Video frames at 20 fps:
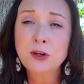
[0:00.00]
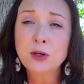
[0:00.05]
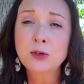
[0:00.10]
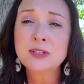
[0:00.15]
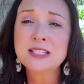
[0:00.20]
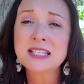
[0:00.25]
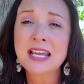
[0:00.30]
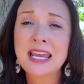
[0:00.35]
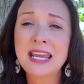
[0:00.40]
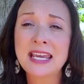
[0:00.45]

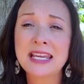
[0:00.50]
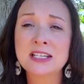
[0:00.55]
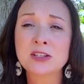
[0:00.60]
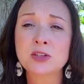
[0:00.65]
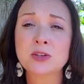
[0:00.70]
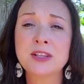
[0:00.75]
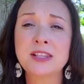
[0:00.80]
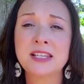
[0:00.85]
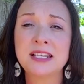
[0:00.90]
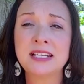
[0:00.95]
folks
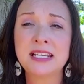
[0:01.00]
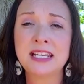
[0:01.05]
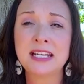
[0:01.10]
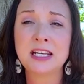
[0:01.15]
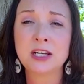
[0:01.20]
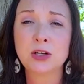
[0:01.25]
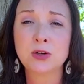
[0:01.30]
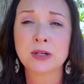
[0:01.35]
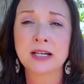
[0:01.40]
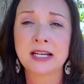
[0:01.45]
handle the
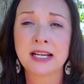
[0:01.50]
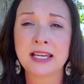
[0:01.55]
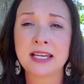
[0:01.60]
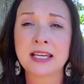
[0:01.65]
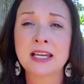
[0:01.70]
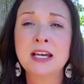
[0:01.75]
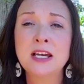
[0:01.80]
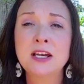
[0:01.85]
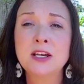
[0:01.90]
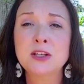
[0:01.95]
nitty-gritty,
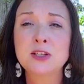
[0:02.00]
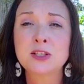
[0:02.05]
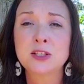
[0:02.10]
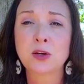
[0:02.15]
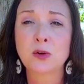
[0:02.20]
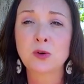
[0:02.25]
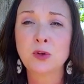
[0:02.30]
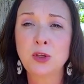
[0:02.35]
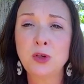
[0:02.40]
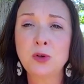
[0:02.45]

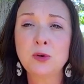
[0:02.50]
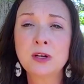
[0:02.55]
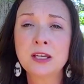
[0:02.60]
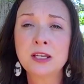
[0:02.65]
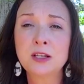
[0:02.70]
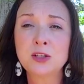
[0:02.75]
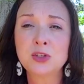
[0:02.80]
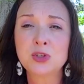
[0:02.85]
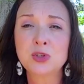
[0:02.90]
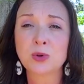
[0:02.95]
so you
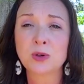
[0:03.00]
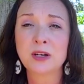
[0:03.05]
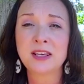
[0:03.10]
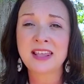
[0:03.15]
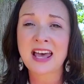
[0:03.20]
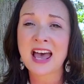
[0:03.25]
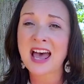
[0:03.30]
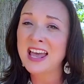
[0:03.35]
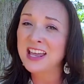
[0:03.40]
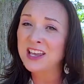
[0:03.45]
can enjoy
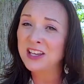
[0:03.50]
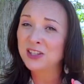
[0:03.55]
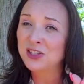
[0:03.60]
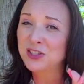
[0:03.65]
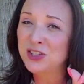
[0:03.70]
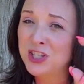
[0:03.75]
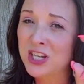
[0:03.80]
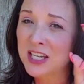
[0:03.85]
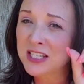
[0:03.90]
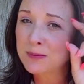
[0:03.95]
that
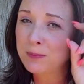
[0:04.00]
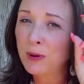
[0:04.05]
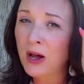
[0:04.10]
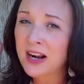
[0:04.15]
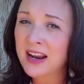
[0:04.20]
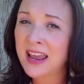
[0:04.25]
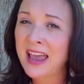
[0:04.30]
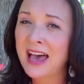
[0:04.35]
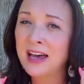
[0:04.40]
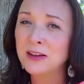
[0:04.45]
just
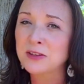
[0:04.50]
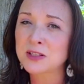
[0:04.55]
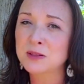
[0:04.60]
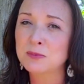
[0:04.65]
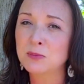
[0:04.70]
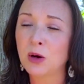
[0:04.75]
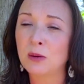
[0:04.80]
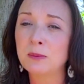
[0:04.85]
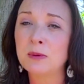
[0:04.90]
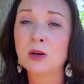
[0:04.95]
bought a house
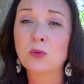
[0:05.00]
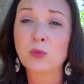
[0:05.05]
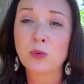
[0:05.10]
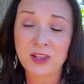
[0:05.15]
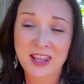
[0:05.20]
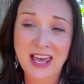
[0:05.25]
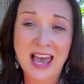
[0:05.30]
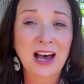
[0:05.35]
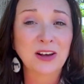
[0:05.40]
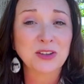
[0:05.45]
moment
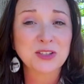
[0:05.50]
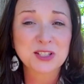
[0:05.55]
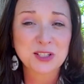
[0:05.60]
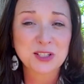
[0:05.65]
without